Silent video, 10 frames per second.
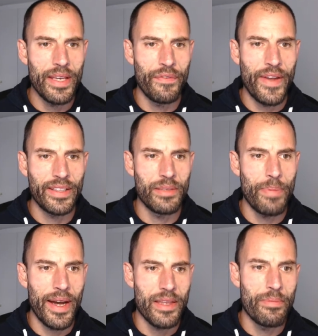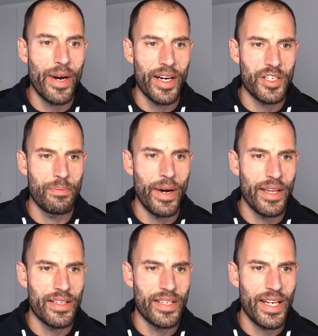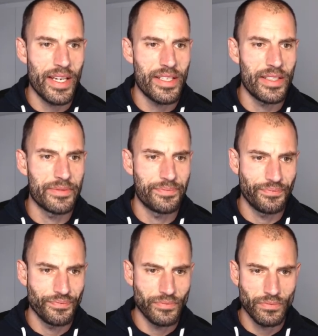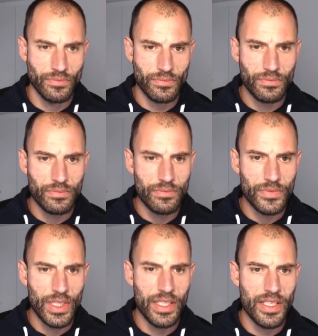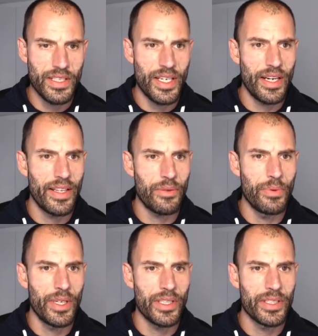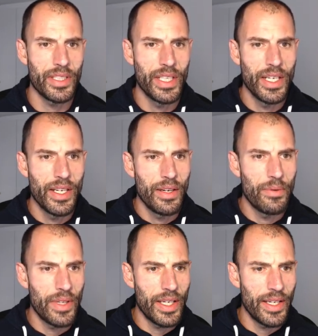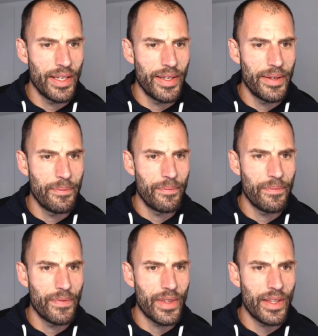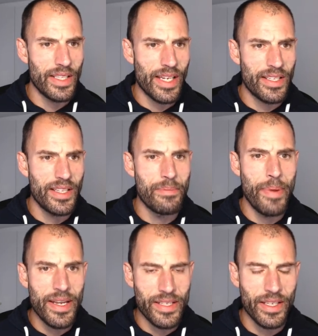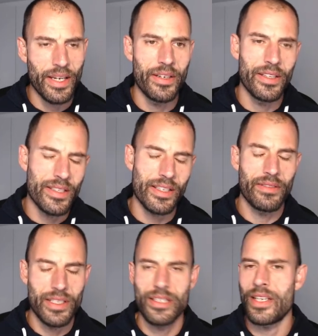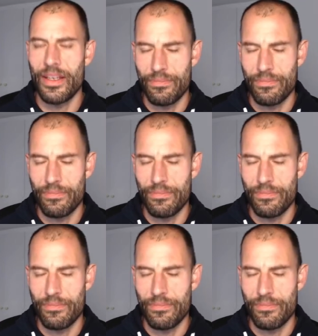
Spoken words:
affected by the brush, by the selection. As you see how that works. That's actually the base encoding. This is